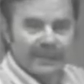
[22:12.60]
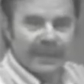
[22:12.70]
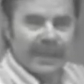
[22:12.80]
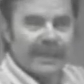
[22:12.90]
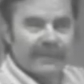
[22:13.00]
the
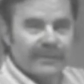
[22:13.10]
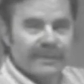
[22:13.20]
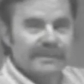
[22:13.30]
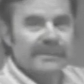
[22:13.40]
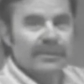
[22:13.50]
hang of
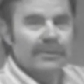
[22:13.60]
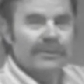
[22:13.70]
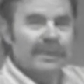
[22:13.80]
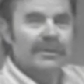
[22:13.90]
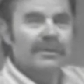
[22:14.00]
this, will
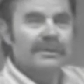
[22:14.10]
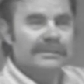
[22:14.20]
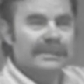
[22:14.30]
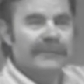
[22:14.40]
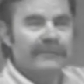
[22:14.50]
be a good
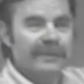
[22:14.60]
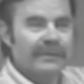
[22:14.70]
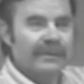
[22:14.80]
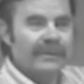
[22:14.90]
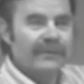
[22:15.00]

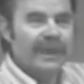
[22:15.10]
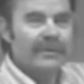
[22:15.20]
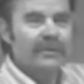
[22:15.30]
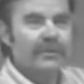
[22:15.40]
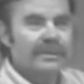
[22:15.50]
safety
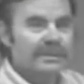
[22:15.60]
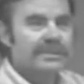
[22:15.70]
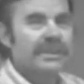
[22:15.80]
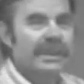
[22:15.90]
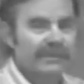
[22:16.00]
factor. You can
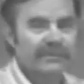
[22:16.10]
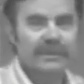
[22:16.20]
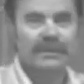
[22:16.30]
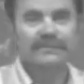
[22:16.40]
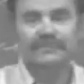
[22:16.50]
just check
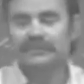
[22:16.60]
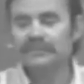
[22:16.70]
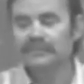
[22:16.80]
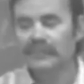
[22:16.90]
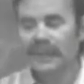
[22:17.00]
um,
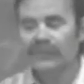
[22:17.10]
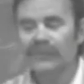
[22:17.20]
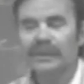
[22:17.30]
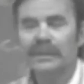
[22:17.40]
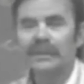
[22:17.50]

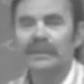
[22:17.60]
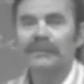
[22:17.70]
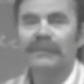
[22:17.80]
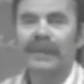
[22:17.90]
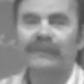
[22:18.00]
every
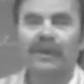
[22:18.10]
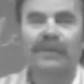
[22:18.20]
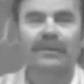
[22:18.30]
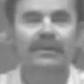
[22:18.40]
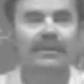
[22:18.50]
um, half
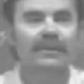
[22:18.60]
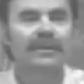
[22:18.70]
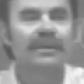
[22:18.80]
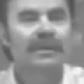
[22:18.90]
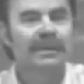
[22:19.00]
hour or
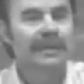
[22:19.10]
it